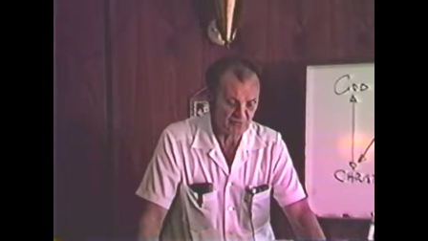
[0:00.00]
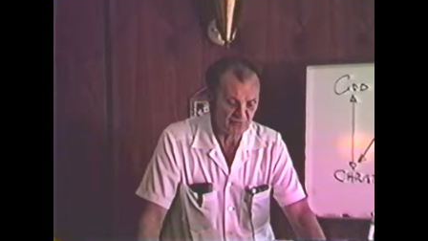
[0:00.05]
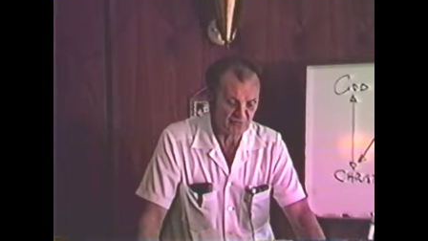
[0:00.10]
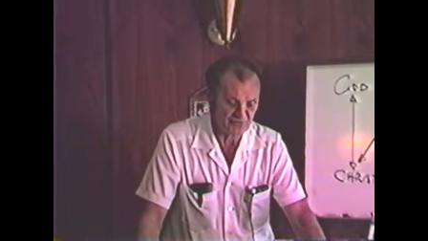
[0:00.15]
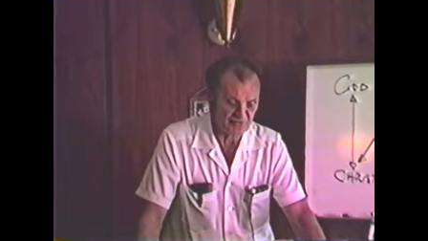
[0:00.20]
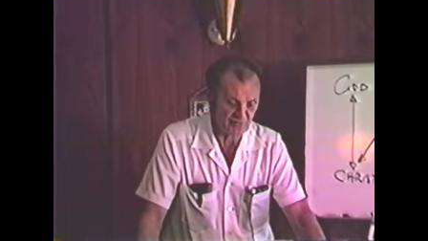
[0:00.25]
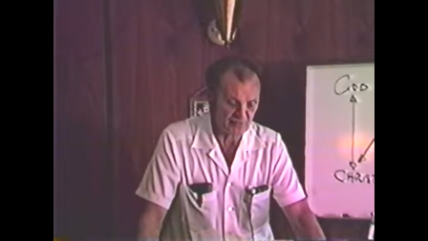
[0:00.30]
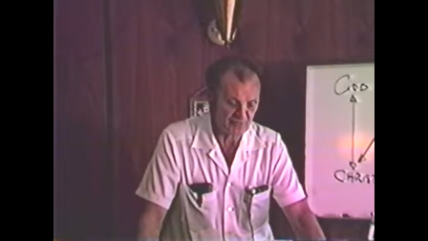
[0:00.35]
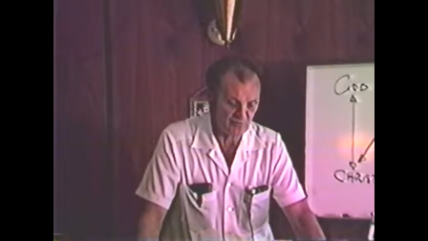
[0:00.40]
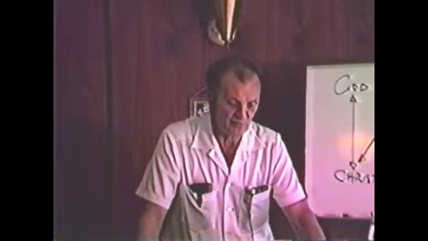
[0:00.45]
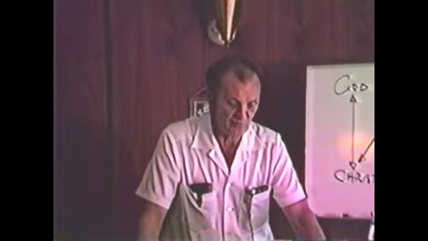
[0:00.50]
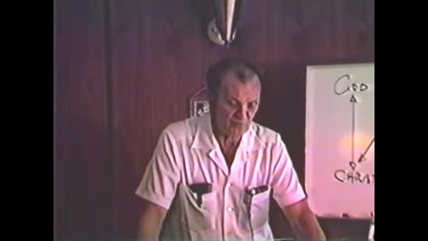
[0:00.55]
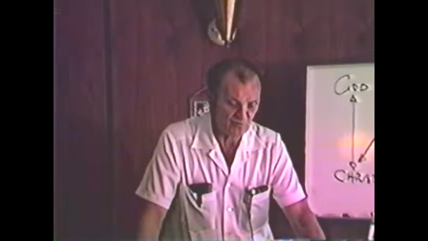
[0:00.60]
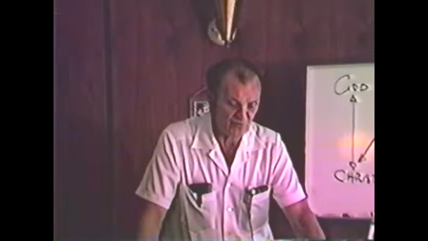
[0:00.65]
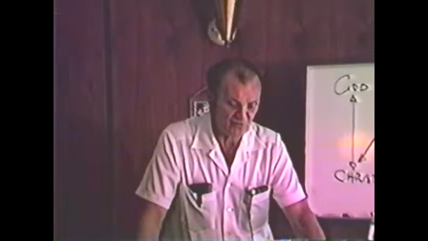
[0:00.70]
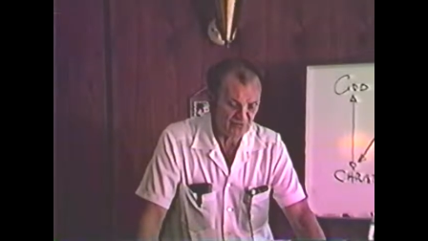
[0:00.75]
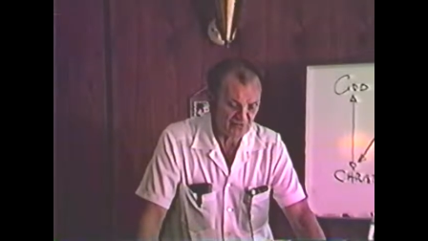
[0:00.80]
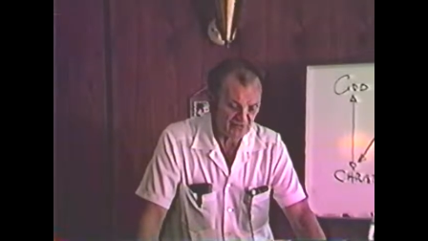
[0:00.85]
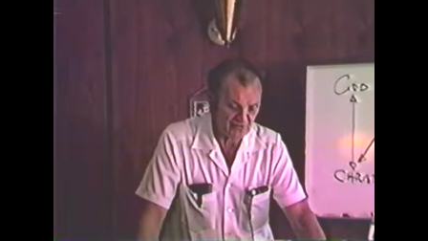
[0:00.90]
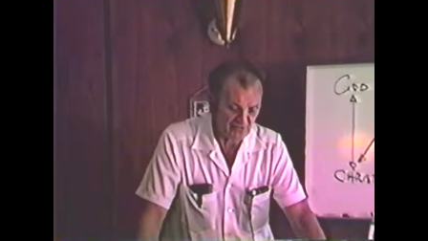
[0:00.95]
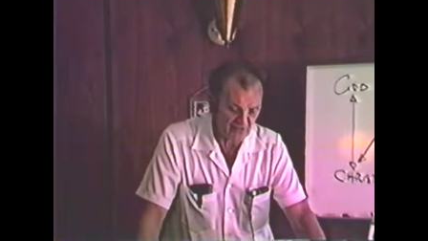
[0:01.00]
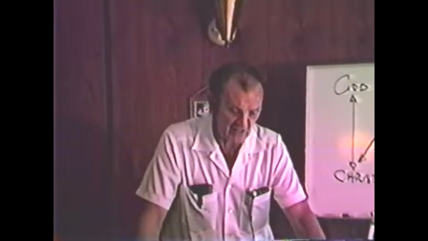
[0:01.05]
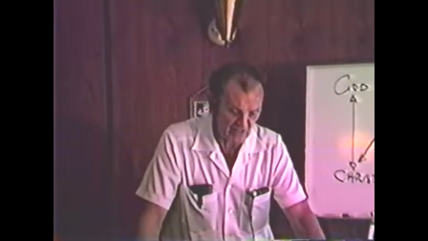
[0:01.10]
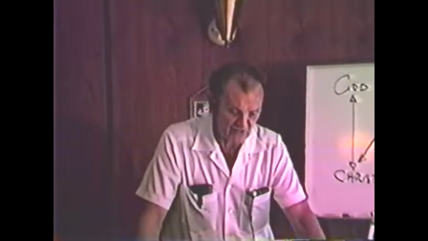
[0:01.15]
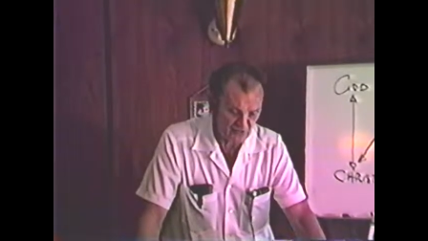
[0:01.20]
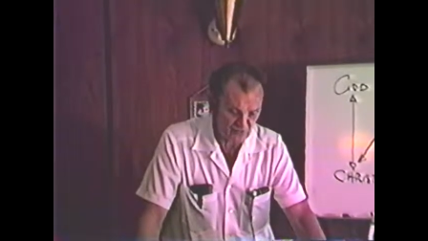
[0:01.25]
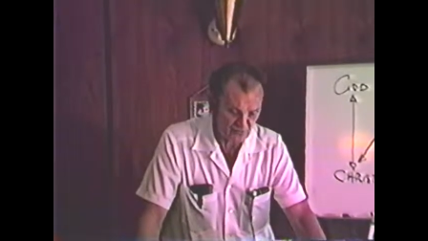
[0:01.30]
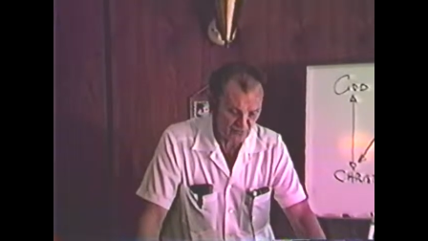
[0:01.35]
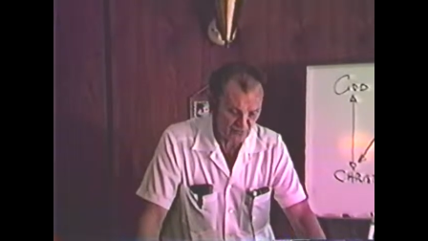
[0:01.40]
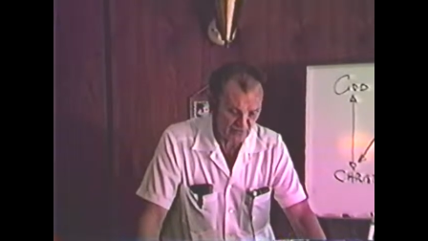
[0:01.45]
was something which was
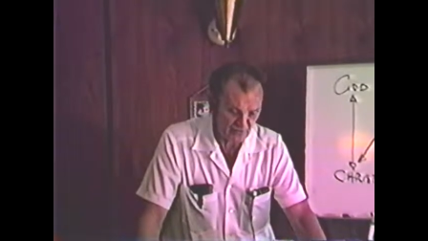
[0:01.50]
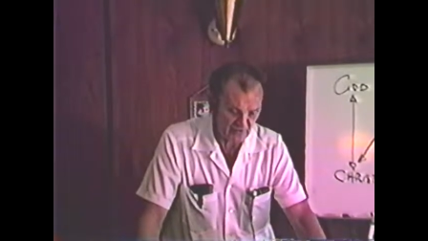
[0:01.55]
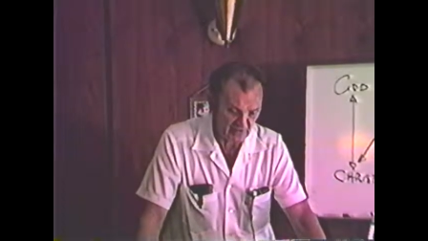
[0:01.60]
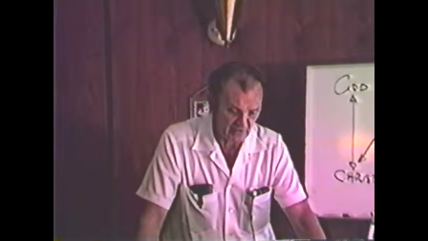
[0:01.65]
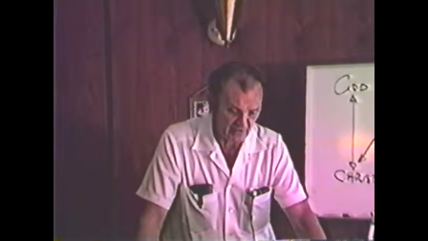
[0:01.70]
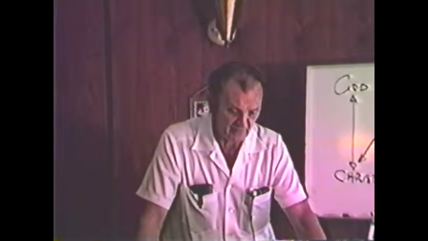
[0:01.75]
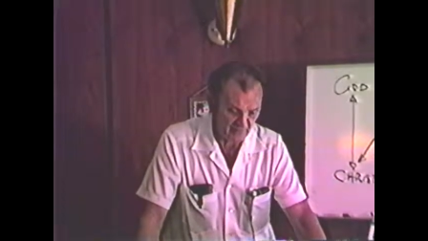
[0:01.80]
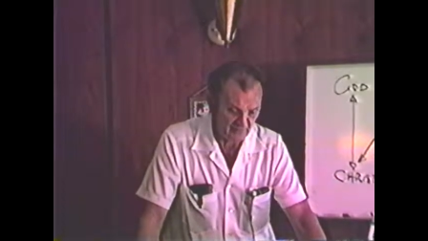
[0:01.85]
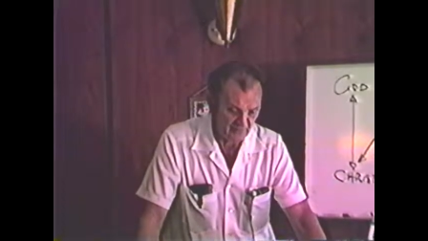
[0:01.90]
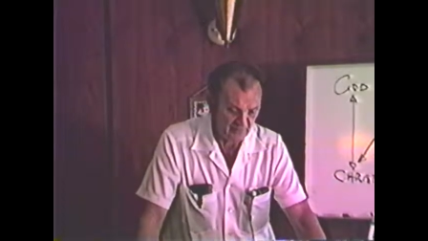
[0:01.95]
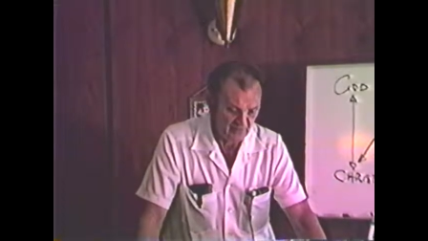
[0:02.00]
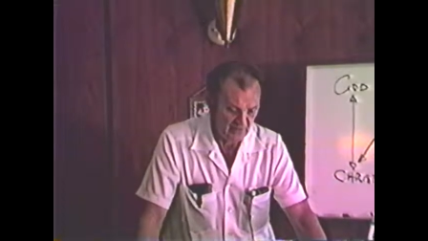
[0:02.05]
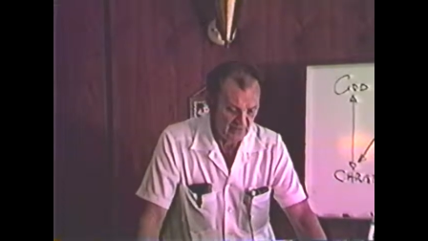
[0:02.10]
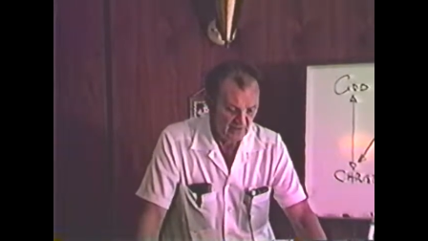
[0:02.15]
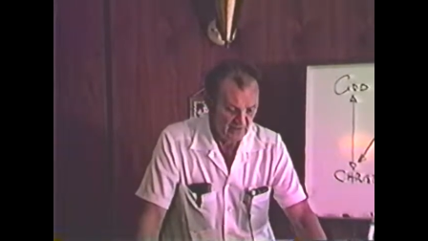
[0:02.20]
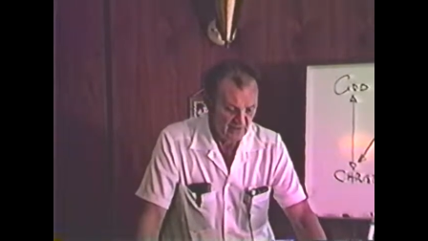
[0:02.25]
natural to him.